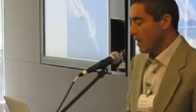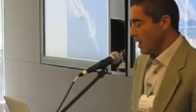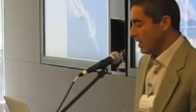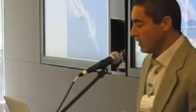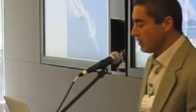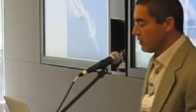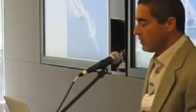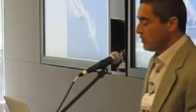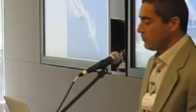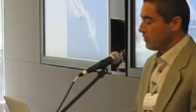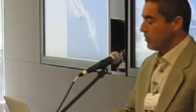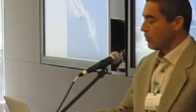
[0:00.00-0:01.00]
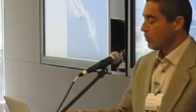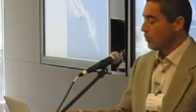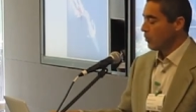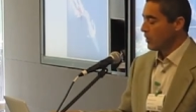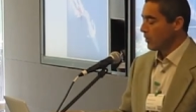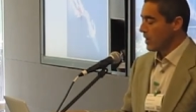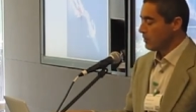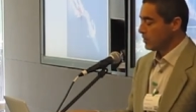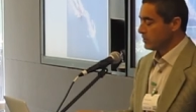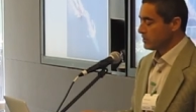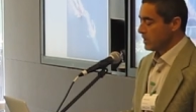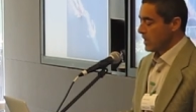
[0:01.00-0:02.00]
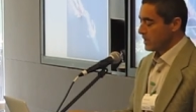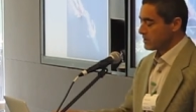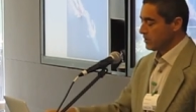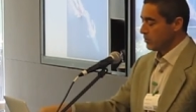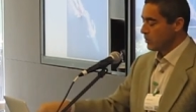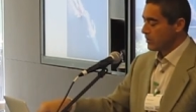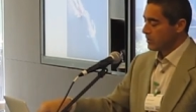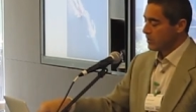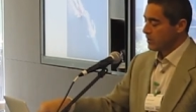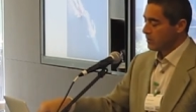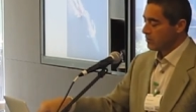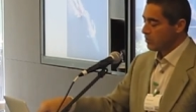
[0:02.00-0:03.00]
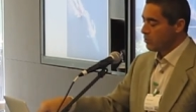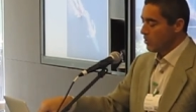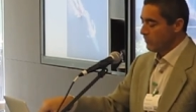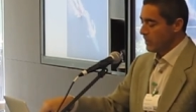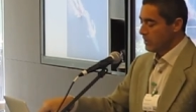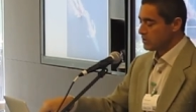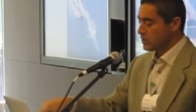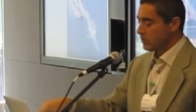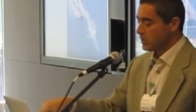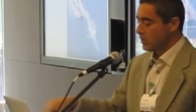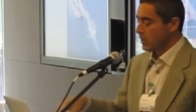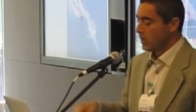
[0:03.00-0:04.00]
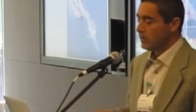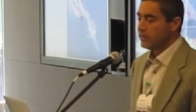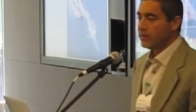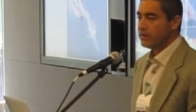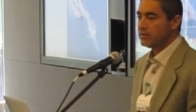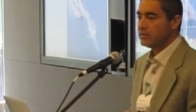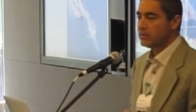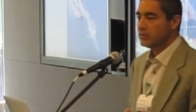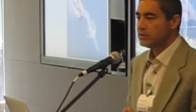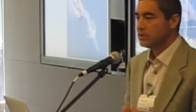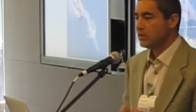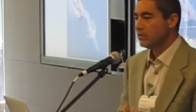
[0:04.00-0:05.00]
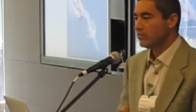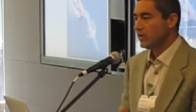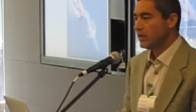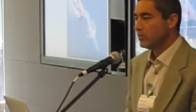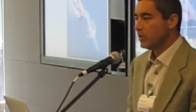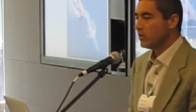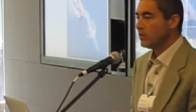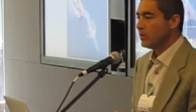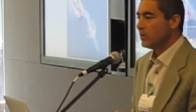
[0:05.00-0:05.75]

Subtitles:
And so we were able to actually, with the remote video terminal on the rigid hull inflatable,